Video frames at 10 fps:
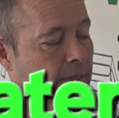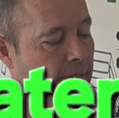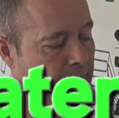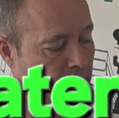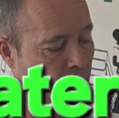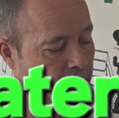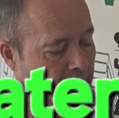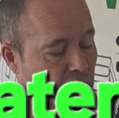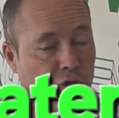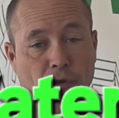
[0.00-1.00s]
the
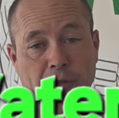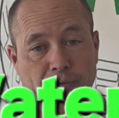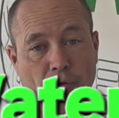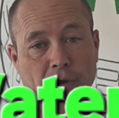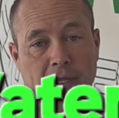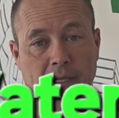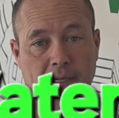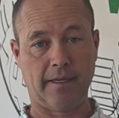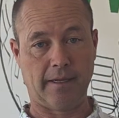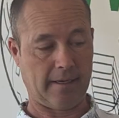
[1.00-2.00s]
Ovate Shorty 40
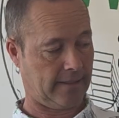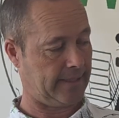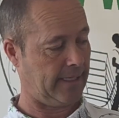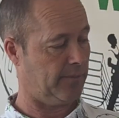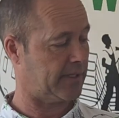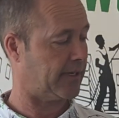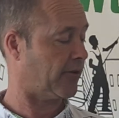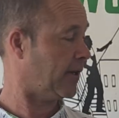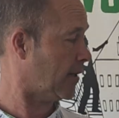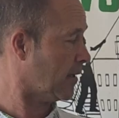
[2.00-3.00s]
T
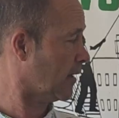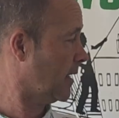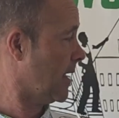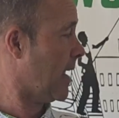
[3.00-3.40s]
material,